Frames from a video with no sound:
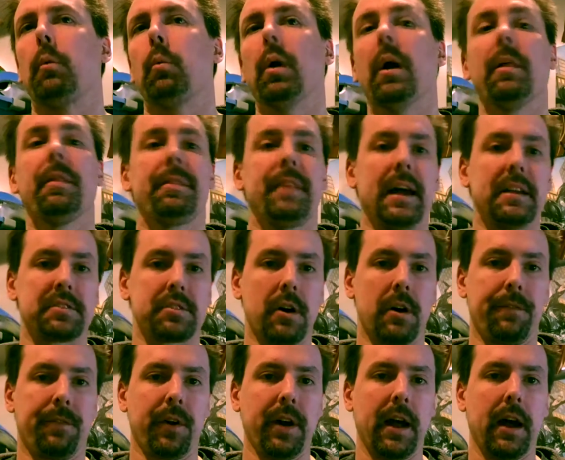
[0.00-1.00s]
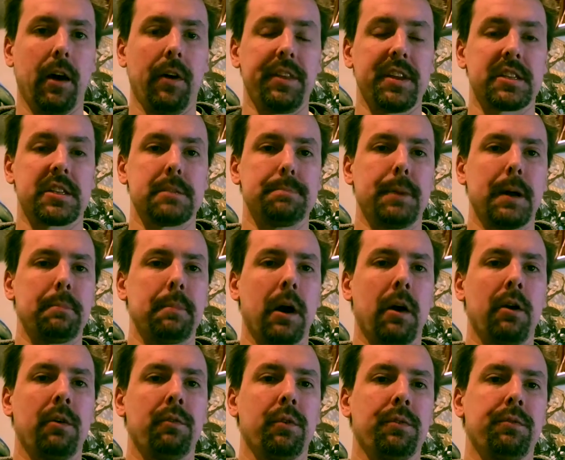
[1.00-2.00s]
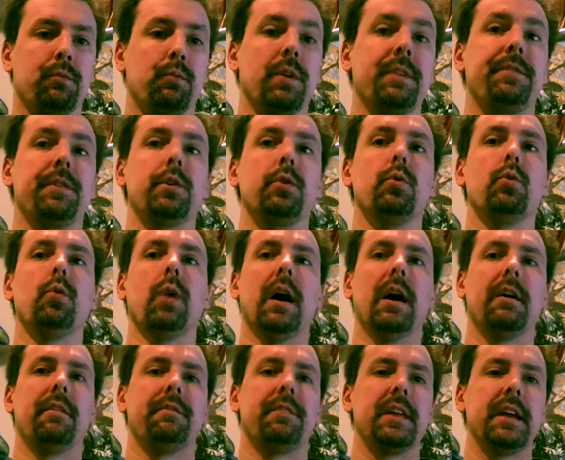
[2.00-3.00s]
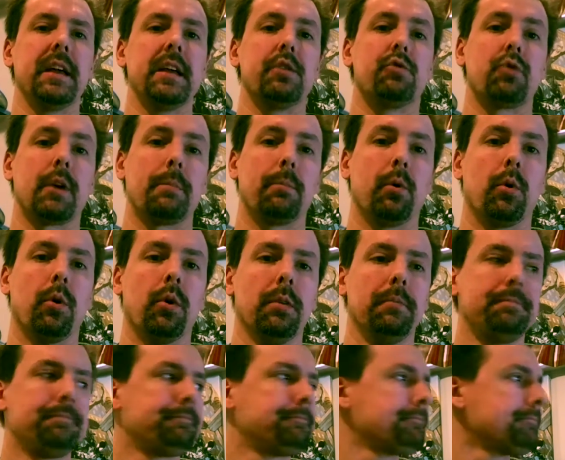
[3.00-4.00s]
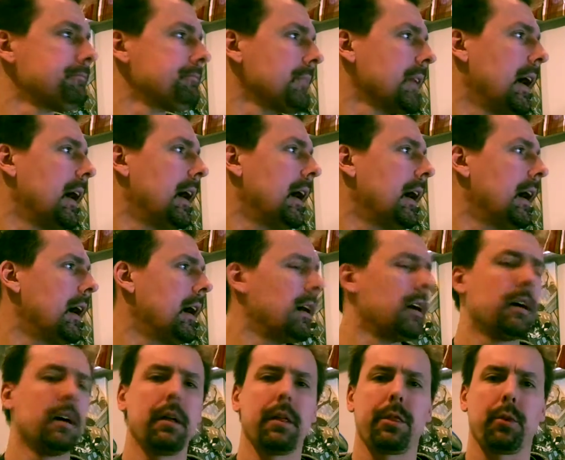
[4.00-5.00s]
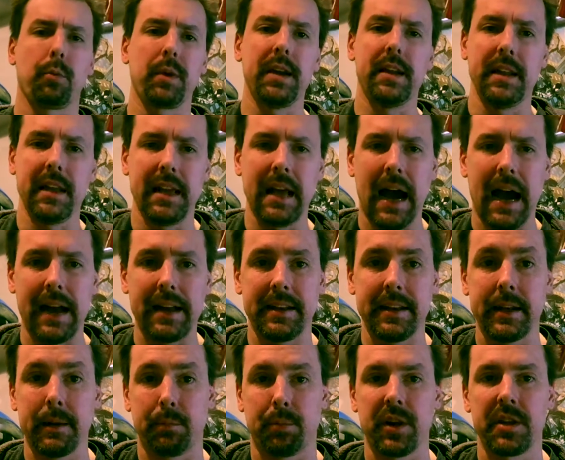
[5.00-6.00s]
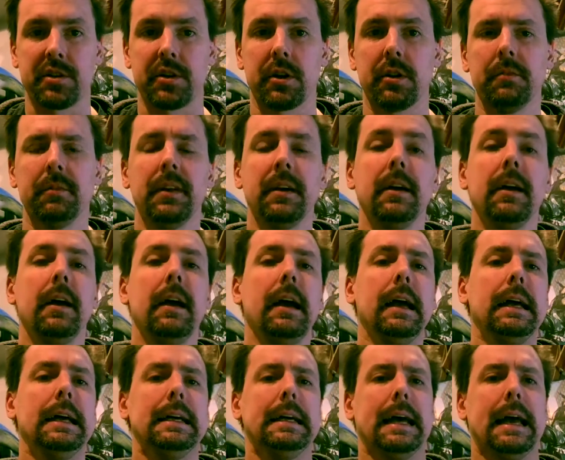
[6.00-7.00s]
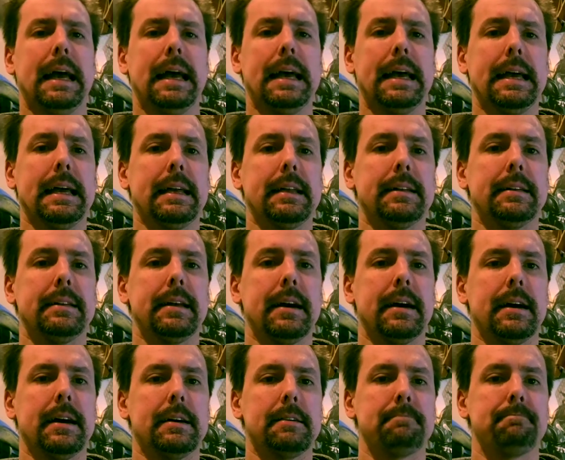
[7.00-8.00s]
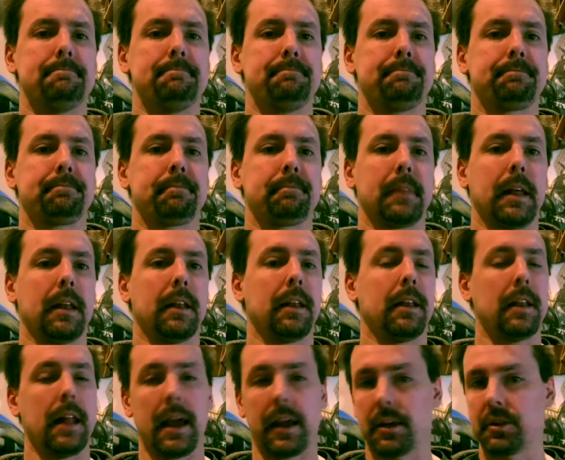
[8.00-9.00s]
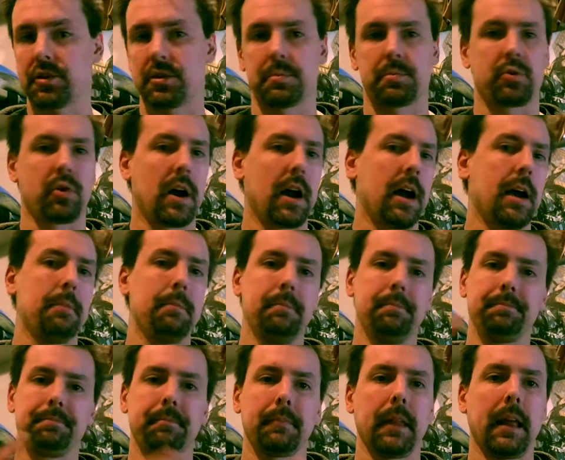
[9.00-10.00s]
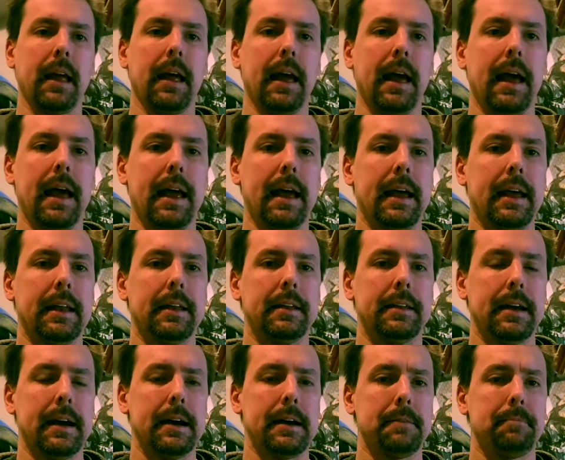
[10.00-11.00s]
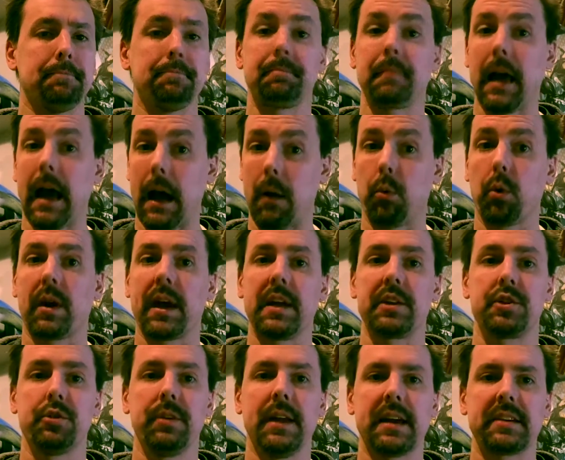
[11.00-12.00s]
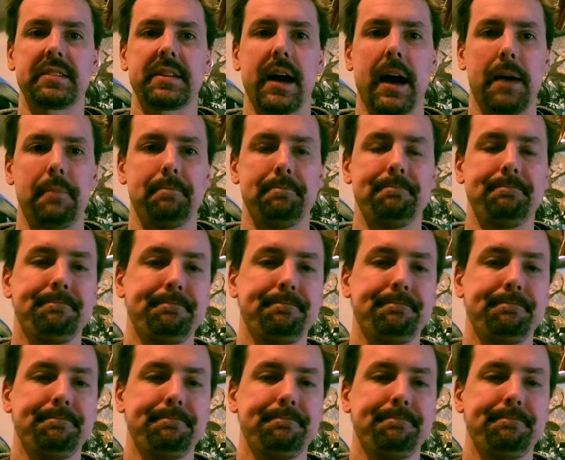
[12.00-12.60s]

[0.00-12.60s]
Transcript: Well, that's all for now. This has been my review of the Dremel 3D Idea Printer. And like and subscribe, and I will catch you next time.